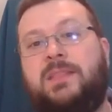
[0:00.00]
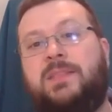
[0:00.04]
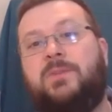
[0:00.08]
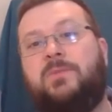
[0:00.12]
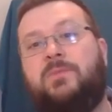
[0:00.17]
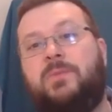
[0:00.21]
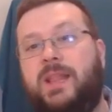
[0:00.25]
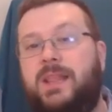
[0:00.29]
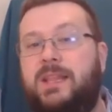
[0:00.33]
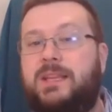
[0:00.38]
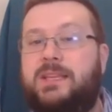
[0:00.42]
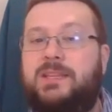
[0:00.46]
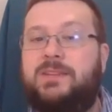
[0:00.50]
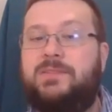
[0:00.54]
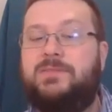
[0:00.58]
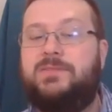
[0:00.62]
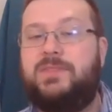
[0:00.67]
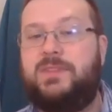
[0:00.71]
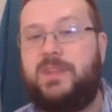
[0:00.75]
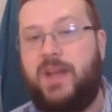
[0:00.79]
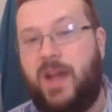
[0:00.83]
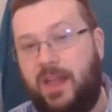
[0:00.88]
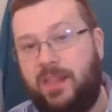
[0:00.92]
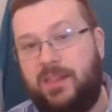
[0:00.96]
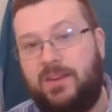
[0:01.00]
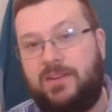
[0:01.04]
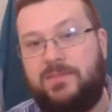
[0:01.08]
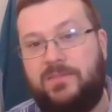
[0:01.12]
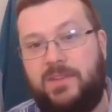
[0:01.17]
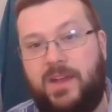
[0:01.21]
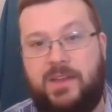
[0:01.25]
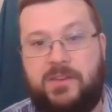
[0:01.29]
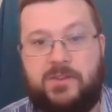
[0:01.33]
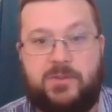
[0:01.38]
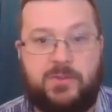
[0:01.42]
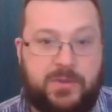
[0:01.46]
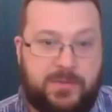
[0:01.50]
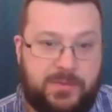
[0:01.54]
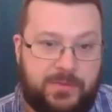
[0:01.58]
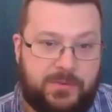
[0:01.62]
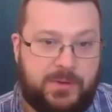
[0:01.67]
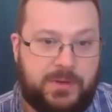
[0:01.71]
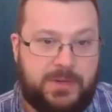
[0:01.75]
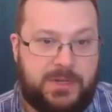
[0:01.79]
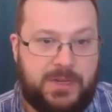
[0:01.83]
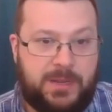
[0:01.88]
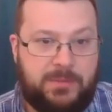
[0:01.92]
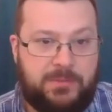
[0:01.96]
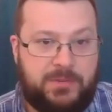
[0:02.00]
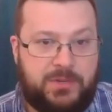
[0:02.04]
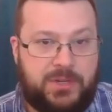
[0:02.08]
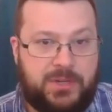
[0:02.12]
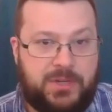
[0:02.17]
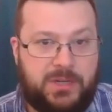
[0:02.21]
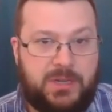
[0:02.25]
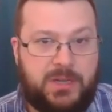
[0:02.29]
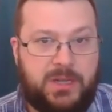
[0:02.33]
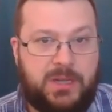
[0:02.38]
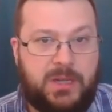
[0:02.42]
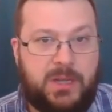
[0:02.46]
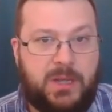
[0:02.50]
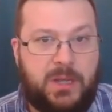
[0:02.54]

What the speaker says: the relative dollar value of the redemption.